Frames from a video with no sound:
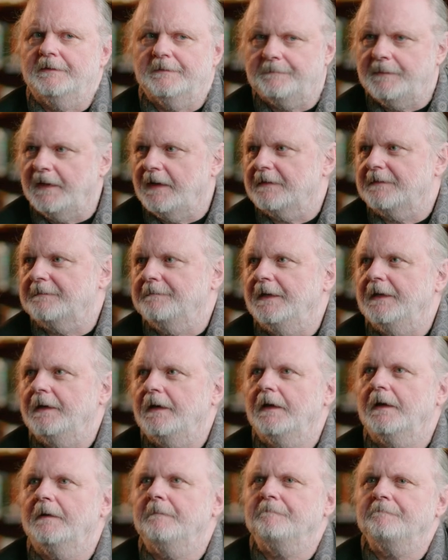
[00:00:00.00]
inspires me.
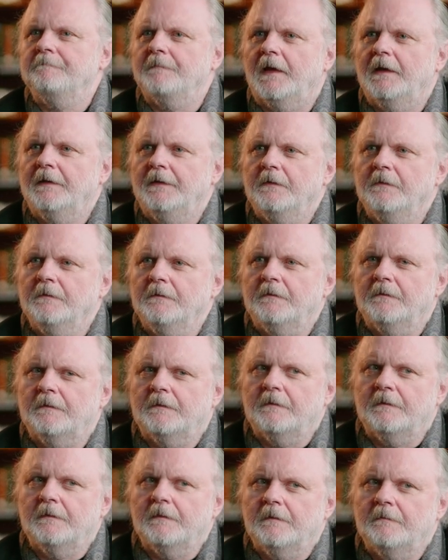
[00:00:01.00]
I, I don't
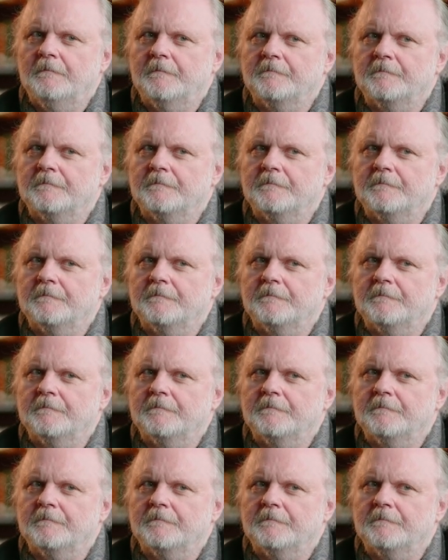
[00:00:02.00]
uh,